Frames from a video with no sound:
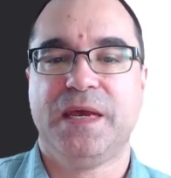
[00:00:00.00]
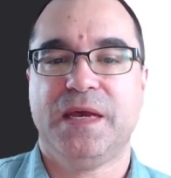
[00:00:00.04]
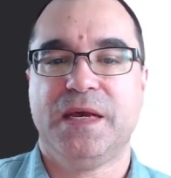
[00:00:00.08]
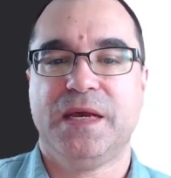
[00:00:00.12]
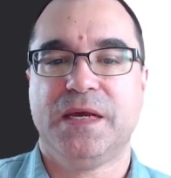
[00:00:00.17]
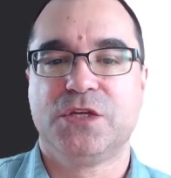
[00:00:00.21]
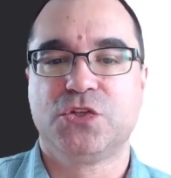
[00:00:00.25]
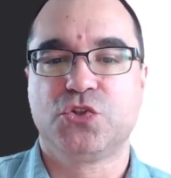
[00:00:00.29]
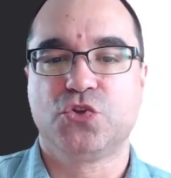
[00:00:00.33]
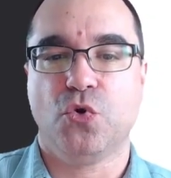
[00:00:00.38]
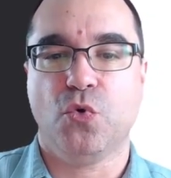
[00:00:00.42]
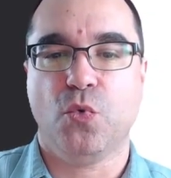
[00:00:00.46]

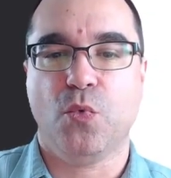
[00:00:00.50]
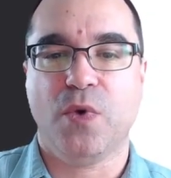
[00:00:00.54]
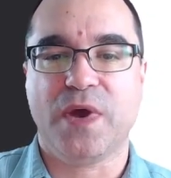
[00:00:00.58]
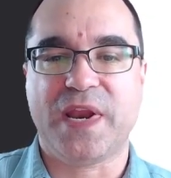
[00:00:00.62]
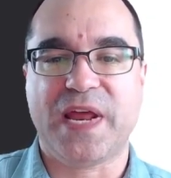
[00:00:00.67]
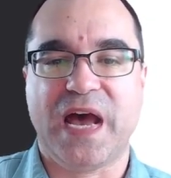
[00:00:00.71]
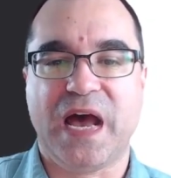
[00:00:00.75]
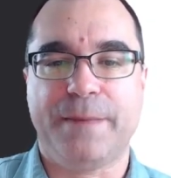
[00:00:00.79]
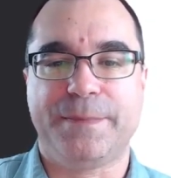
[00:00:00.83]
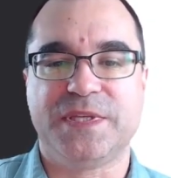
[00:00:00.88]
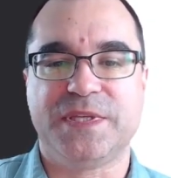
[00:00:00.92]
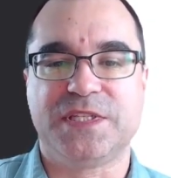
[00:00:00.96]
So what
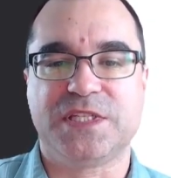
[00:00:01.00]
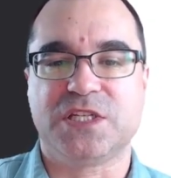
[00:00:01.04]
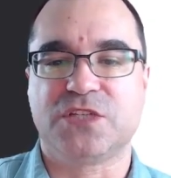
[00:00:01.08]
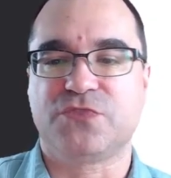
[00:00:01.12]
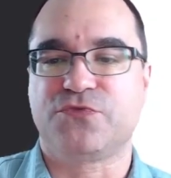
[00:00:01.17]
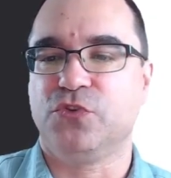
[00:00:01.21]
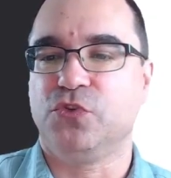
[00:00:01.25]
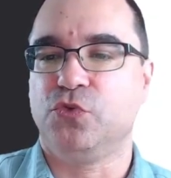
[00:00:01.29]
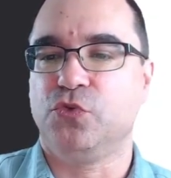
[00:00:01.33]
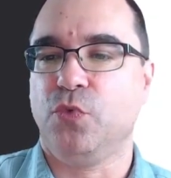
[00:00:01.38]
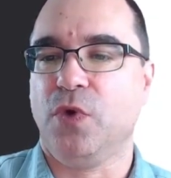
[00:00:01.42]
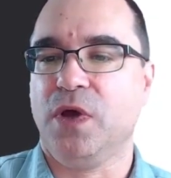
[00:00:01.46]
happens is, for
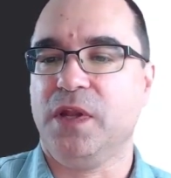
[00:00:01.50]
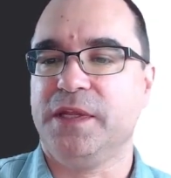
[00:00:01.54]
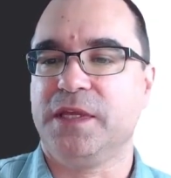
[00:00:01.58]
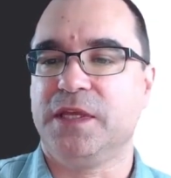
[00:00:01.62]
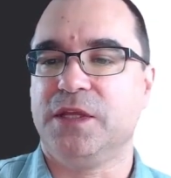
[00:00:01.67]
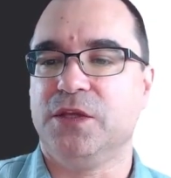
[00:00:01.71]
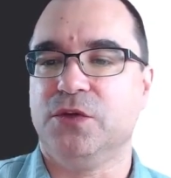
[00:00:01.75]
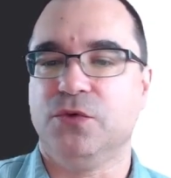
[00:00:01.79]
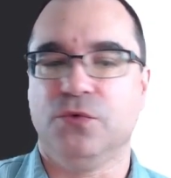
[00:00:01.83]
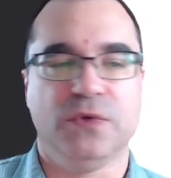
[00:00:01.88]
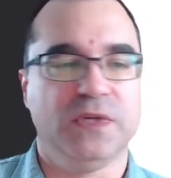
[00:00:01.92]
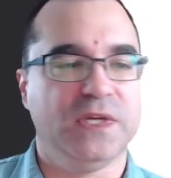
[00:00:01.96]
dwelling
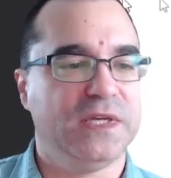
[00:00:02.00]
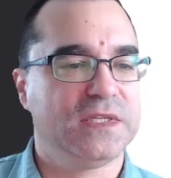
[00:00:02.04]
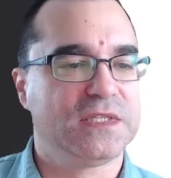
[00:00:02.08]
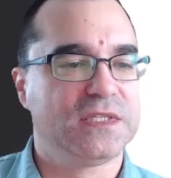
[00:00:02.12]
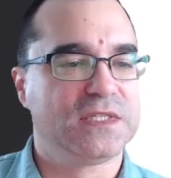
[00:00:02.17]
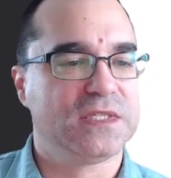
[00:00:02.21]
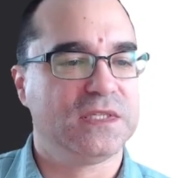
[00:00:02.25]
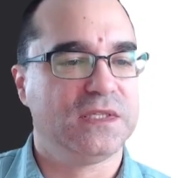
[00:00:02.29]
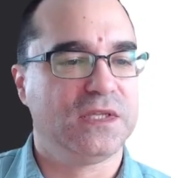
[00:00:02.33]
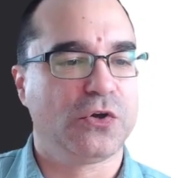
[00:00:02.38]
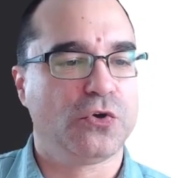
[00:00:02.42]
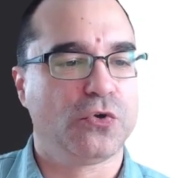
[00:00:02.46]
units,
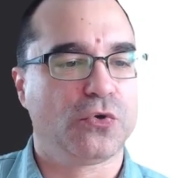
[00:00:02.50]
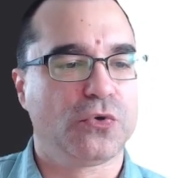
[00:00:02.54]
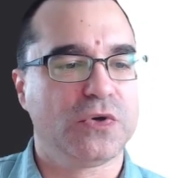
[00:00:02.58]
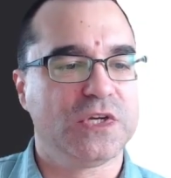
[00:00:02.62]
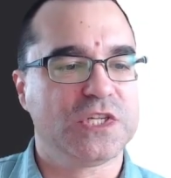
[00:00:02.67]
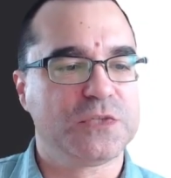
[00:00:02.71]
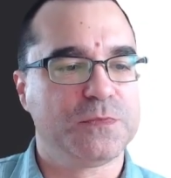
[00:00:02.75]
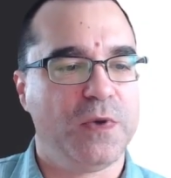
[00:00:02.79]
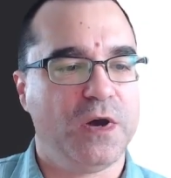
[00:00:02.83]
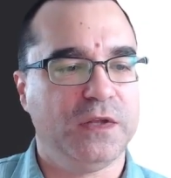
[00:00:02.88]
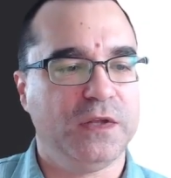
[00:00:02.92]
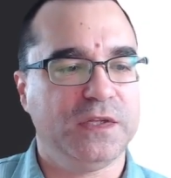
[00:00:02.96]
the
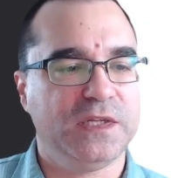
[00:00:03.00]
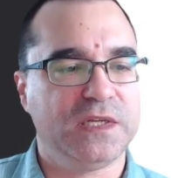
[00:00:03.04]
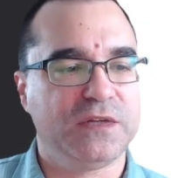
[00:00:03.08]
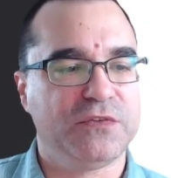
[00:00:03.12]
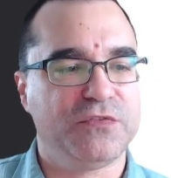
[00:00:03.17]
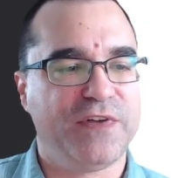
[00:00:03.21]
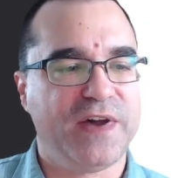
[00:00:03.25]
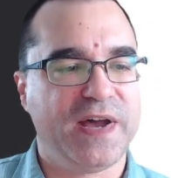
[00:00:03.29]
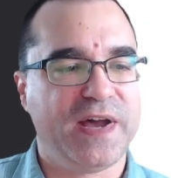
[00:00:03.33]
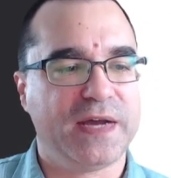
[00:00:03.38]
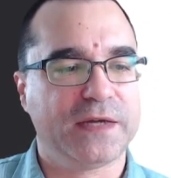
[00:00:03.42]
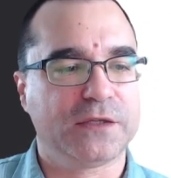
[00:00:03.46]
corresponding
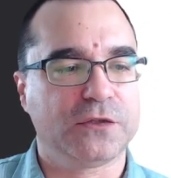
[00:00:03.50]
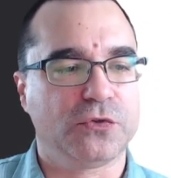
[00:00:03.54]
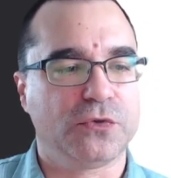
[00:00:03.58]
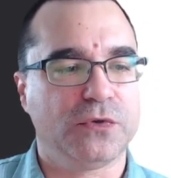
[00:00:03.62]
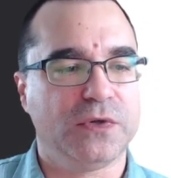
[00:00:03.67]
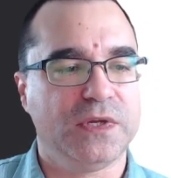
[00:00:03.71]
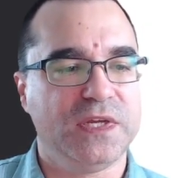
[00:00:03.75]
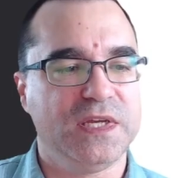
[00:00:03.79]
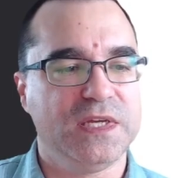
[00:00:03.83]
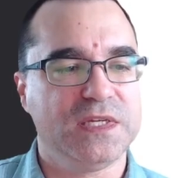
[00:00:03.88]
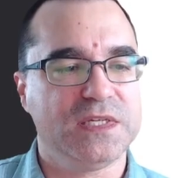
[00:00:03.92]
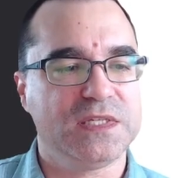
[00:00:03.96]
factor
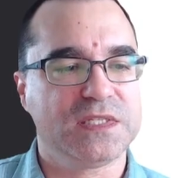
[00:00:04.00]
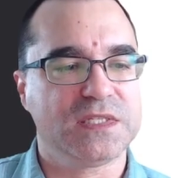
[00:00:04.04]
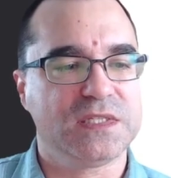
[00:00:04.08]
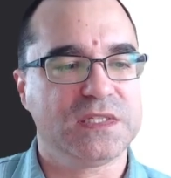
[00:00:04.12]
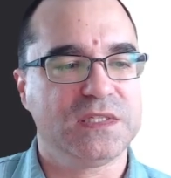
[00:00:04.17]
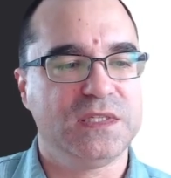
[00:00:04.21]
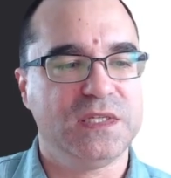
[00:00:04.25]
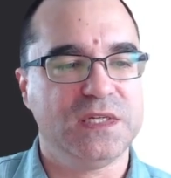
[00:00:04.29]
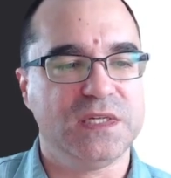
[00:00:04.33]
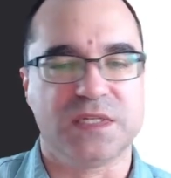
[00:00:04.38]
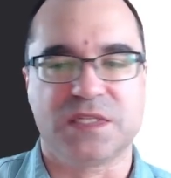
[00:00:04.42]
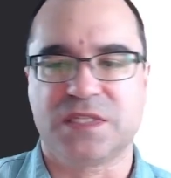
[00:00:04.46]
is
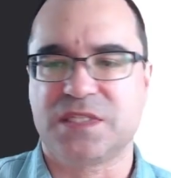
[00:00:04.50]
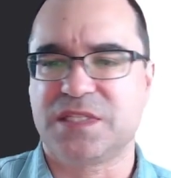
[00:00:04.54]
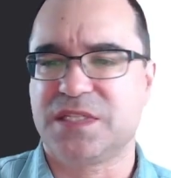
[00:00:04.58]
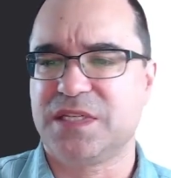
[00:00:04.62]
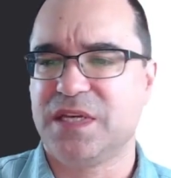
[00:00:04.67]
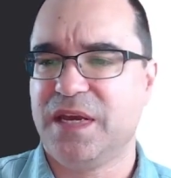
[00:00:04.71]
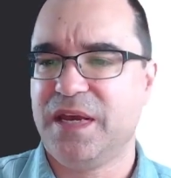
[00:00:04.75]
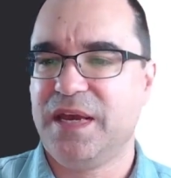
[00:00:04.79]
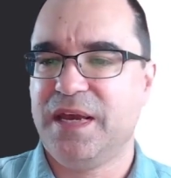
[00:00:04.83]
this.